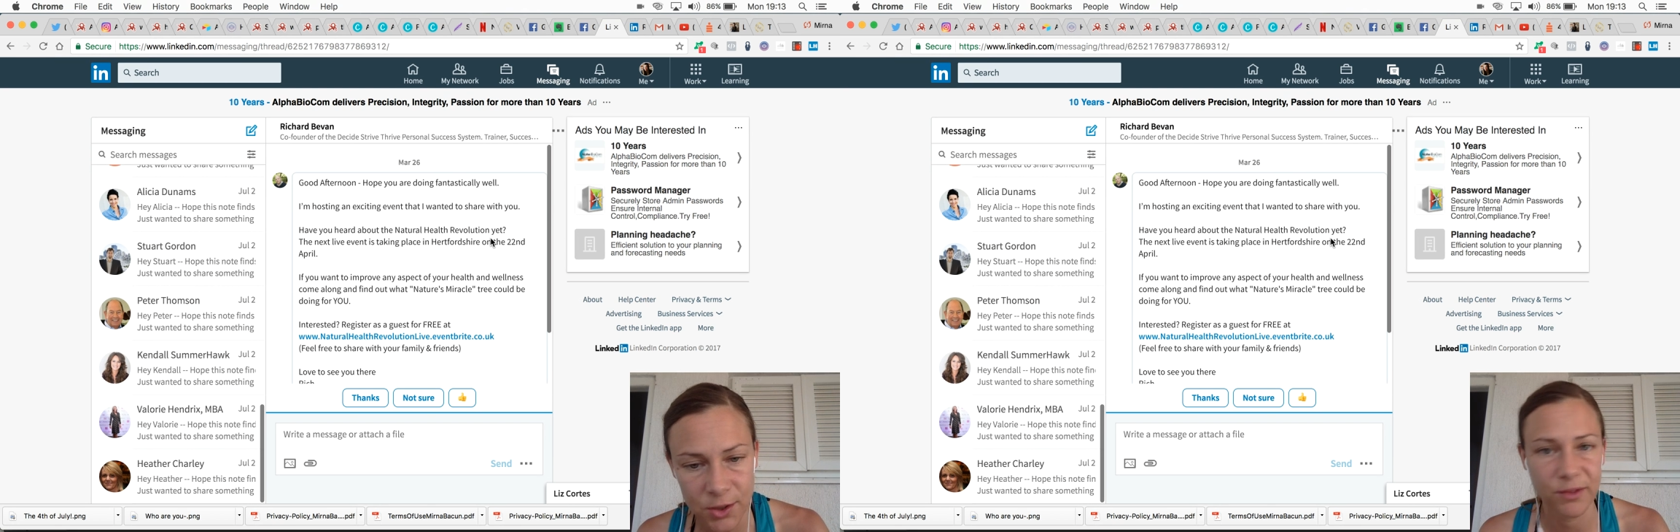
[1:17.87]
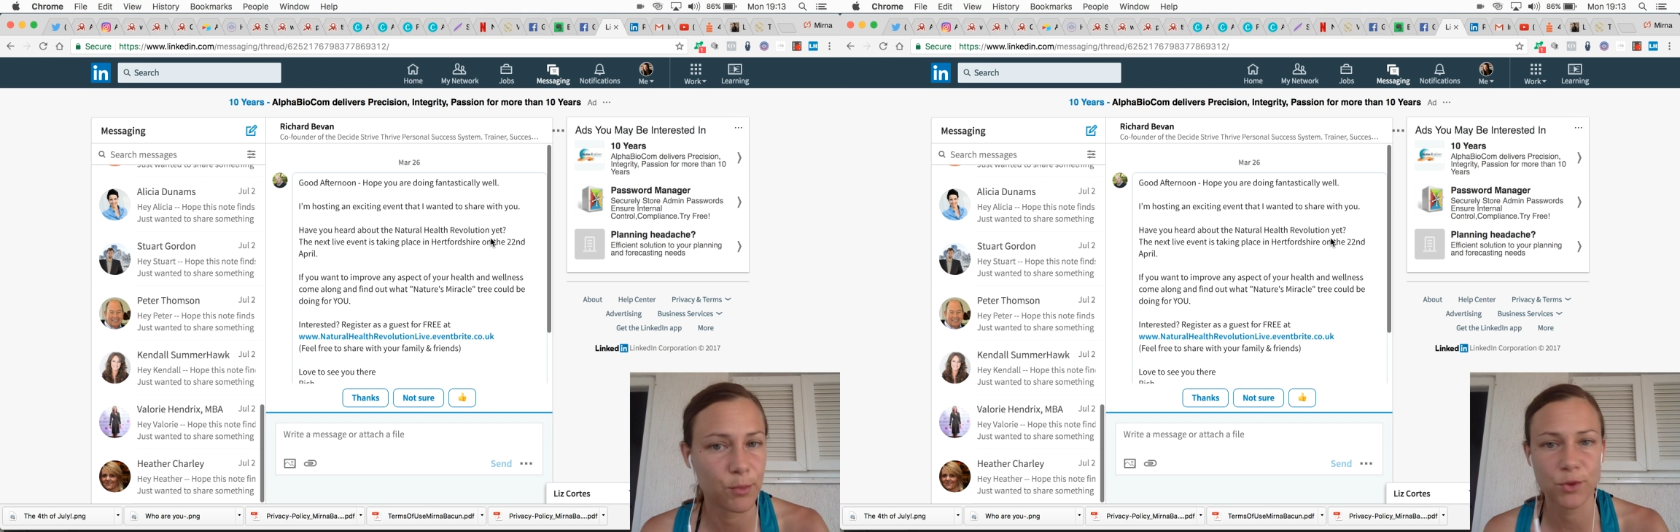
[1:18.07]

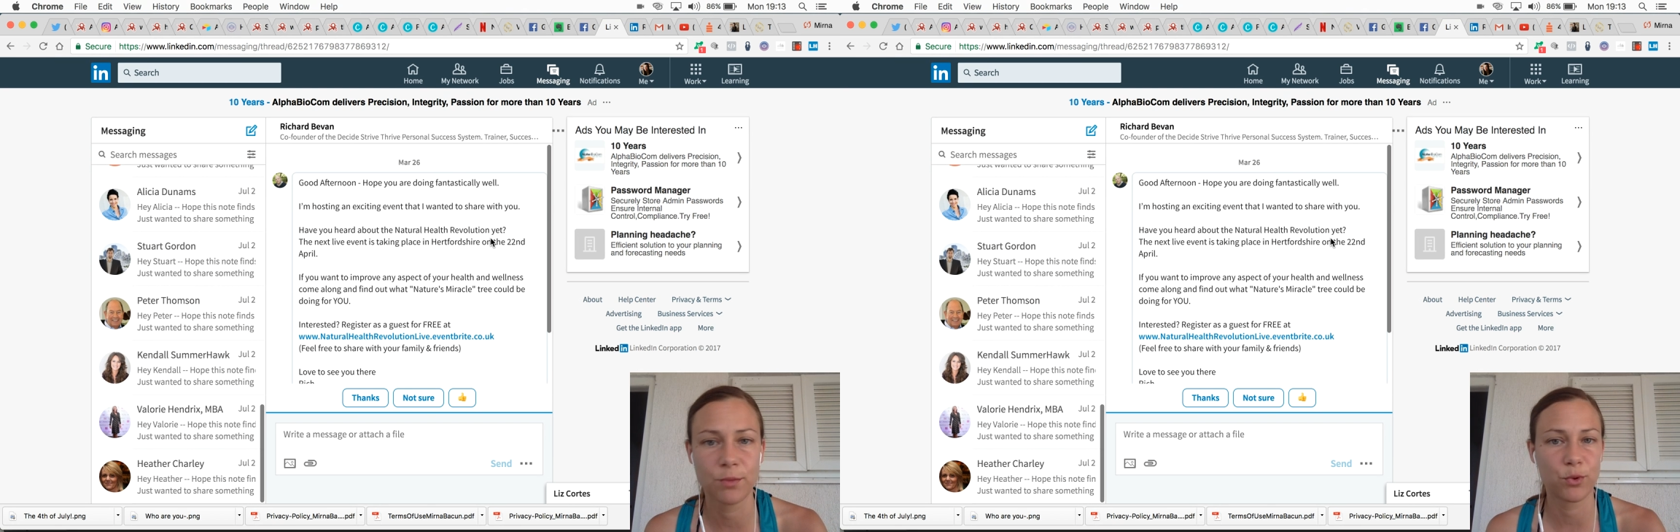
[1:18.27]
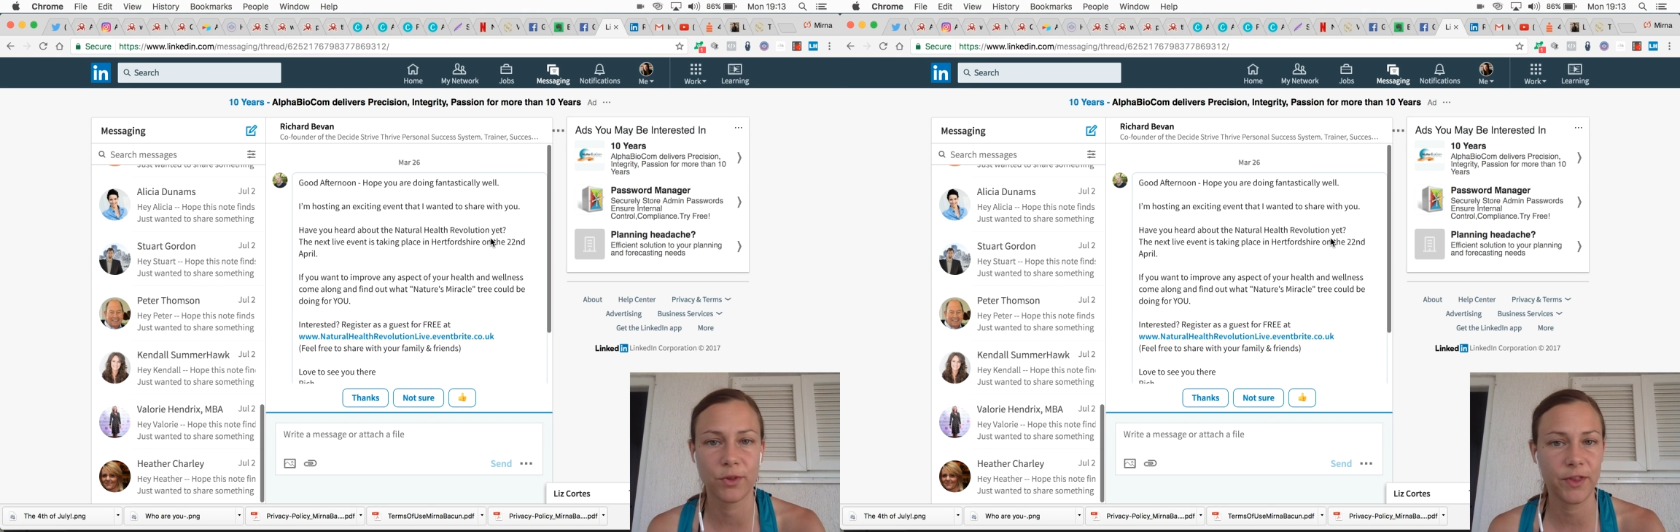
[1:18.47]
one of the
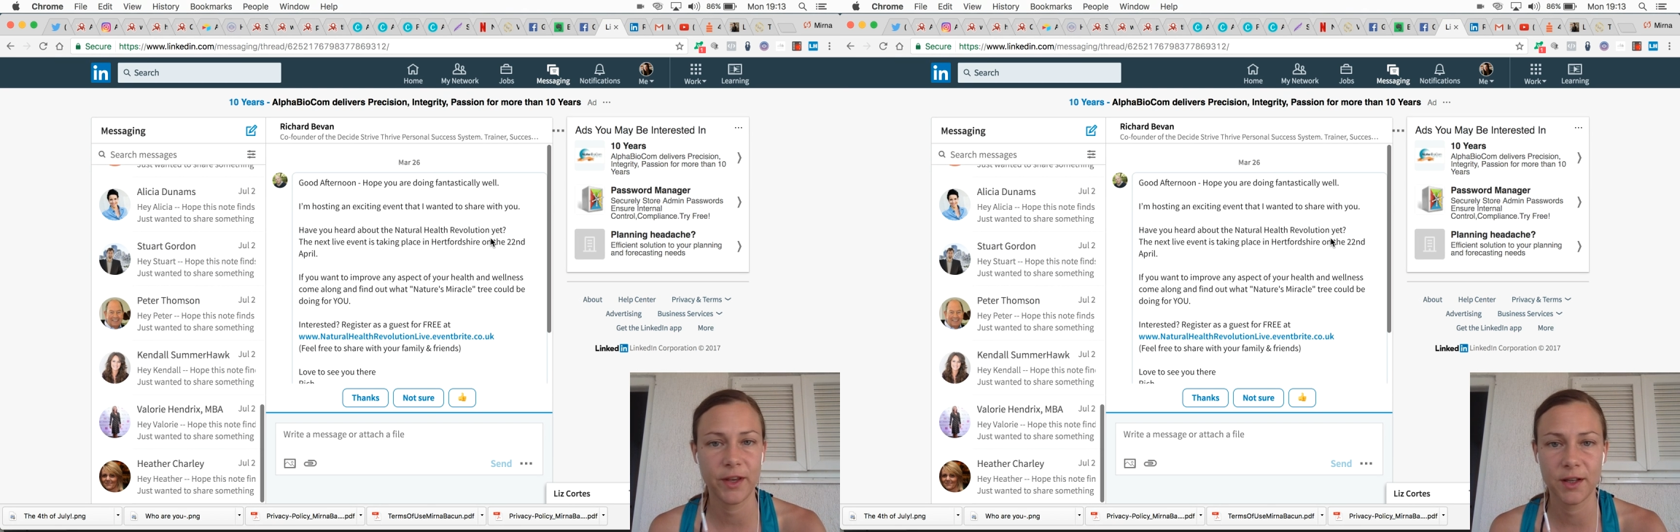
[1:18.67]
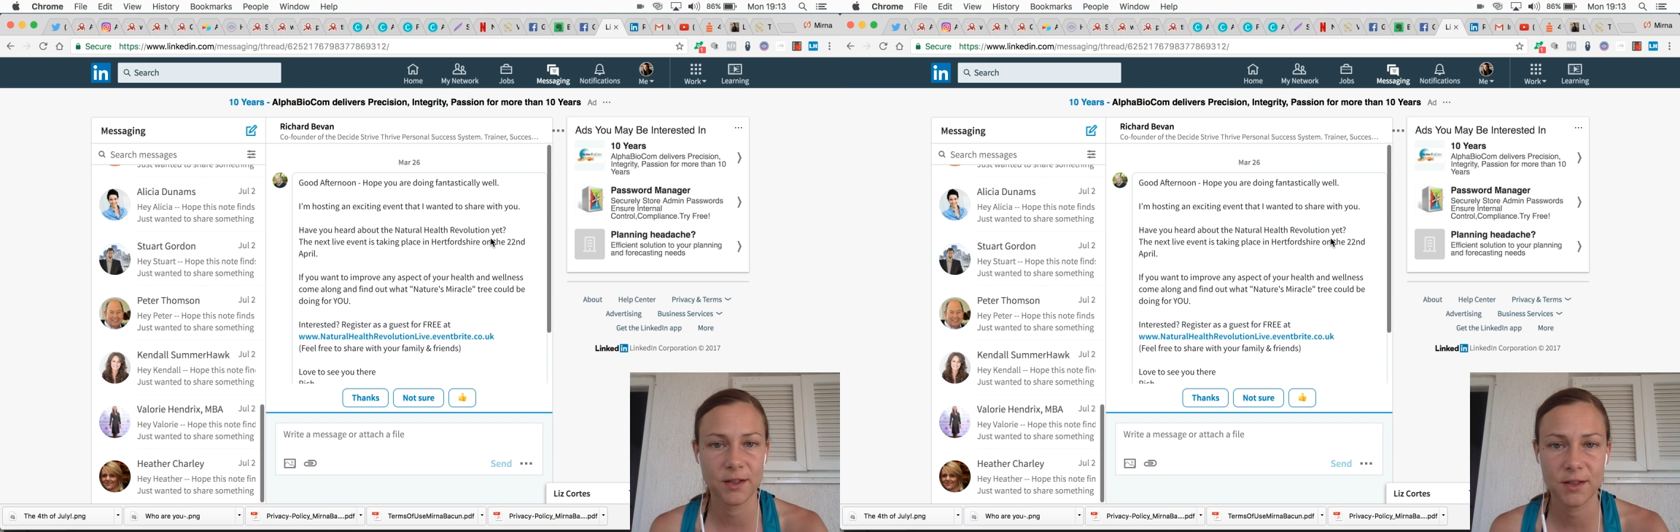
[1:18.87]
most
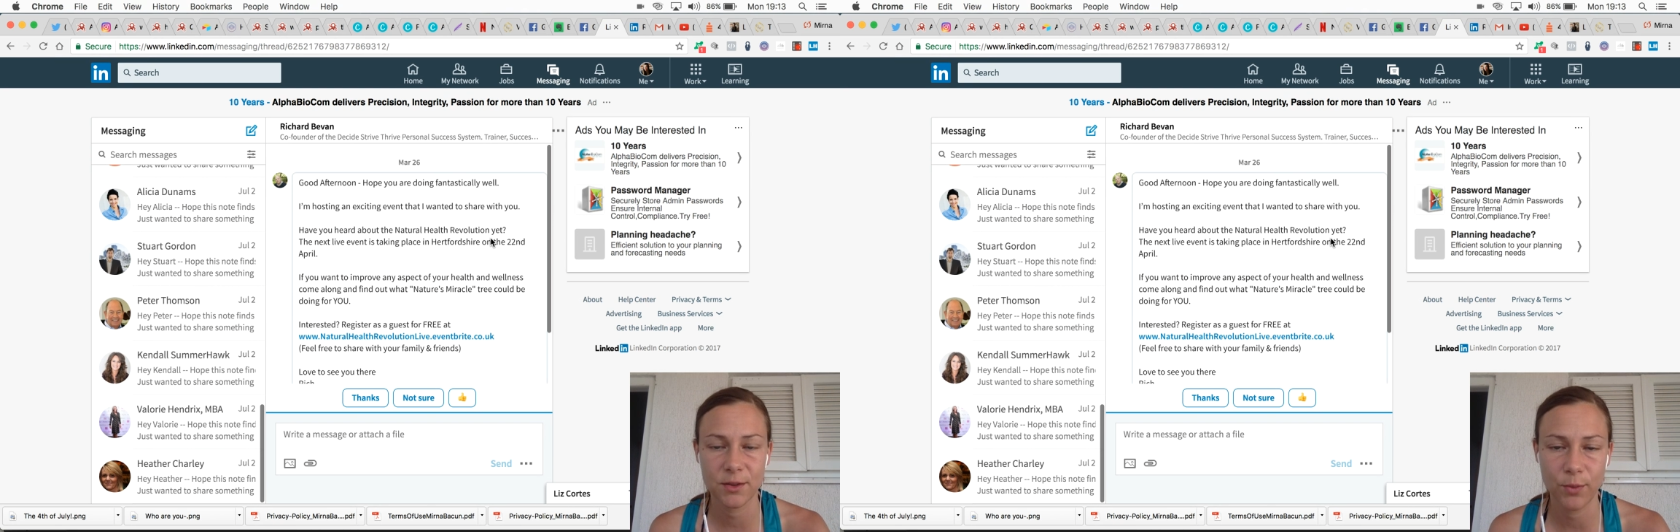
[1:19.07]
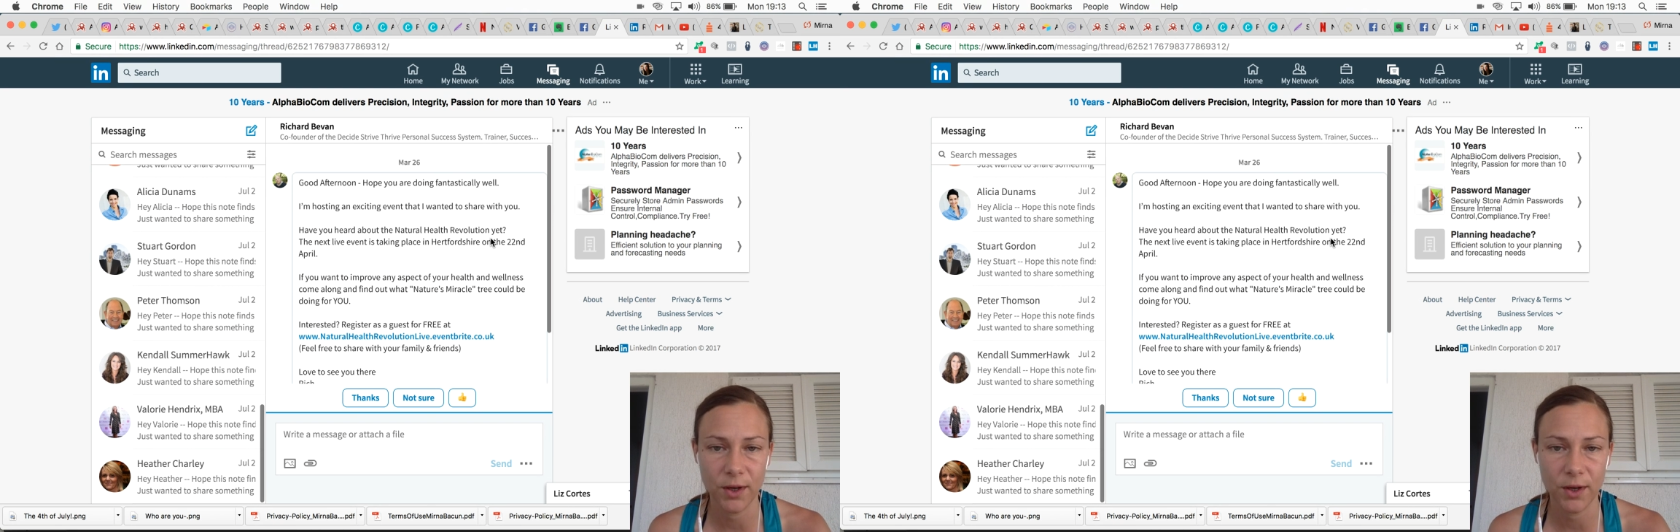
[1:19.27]
important things